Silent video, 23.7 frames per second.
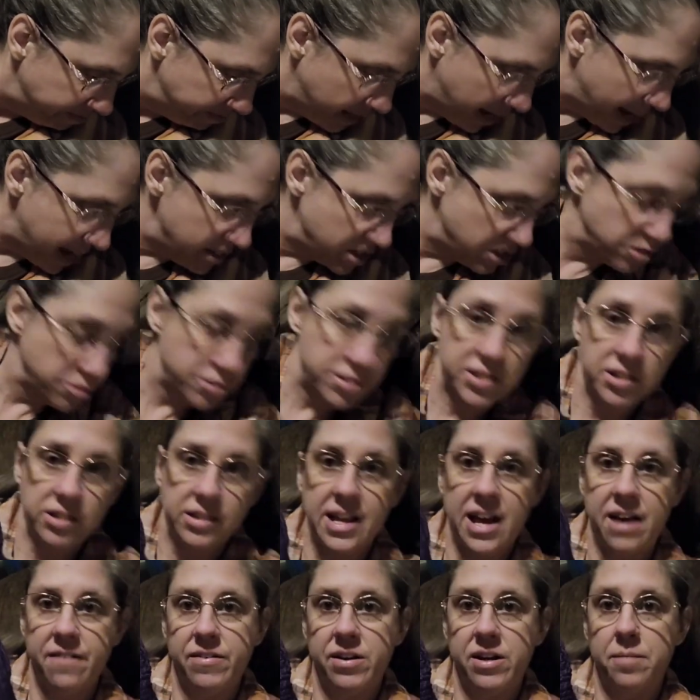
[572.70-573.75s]
I do still
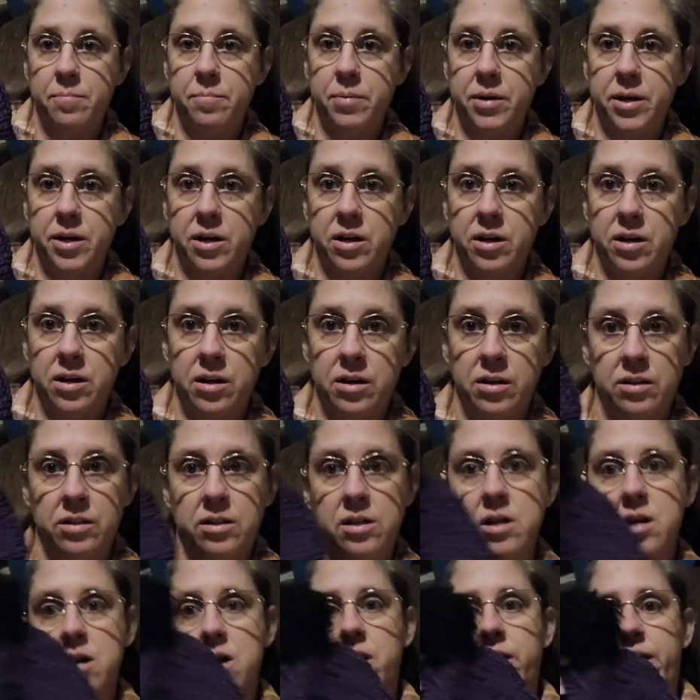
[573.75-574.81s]
have it up here.
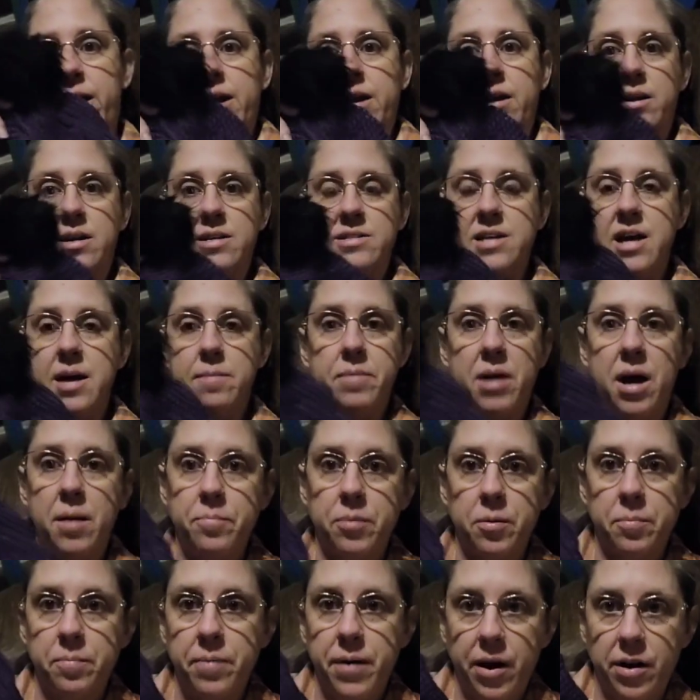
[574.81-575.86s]
All right, because I'm not
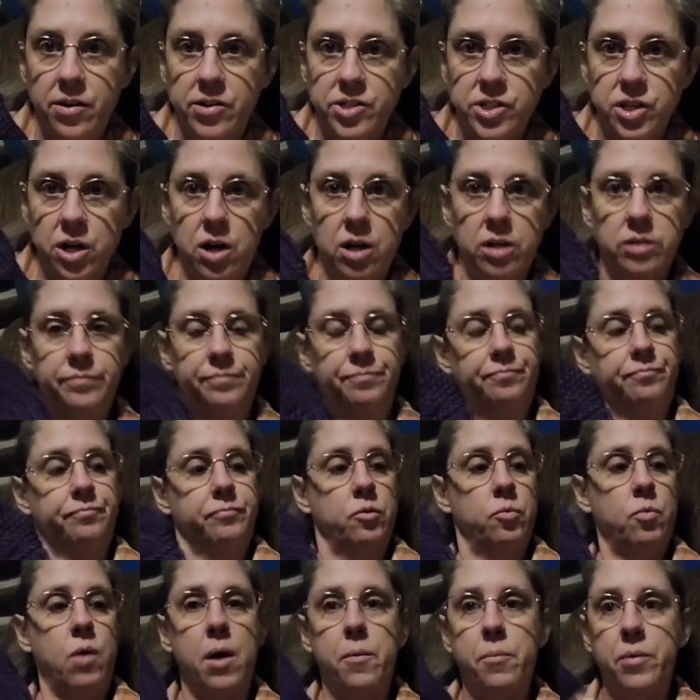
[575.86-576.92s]
prepared, y'all.
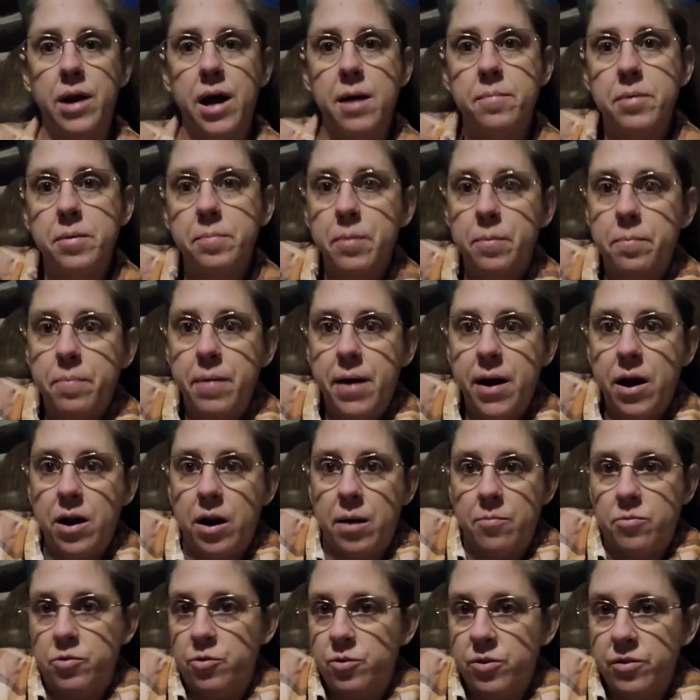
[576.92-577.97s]
Why would I be prepared?
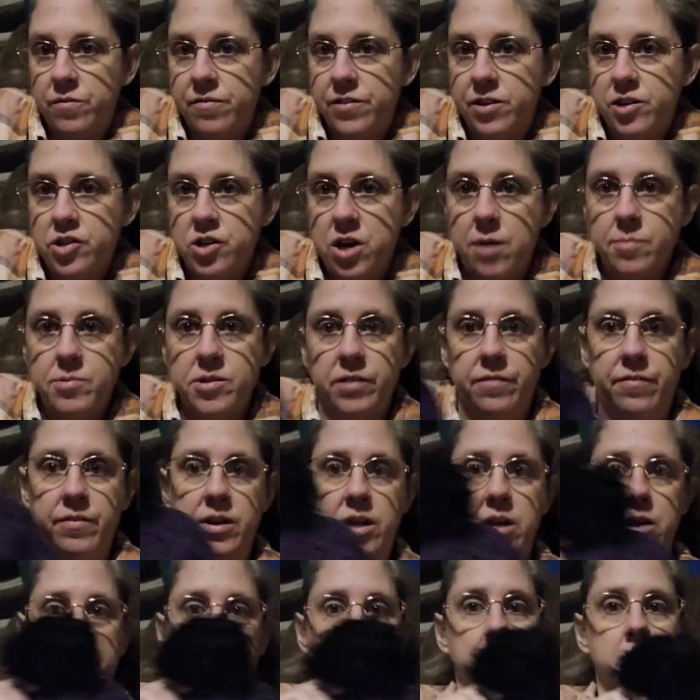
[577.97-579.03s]
I'm doing a finished object
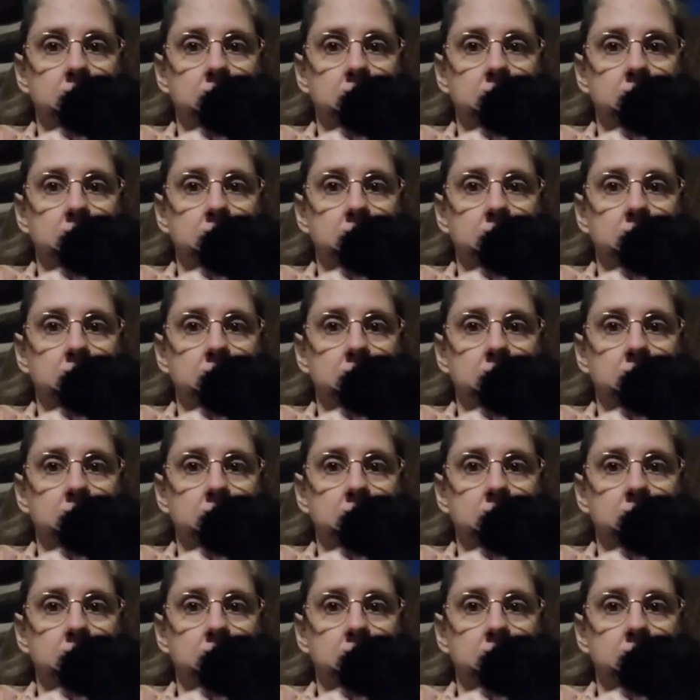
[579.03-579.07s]
video.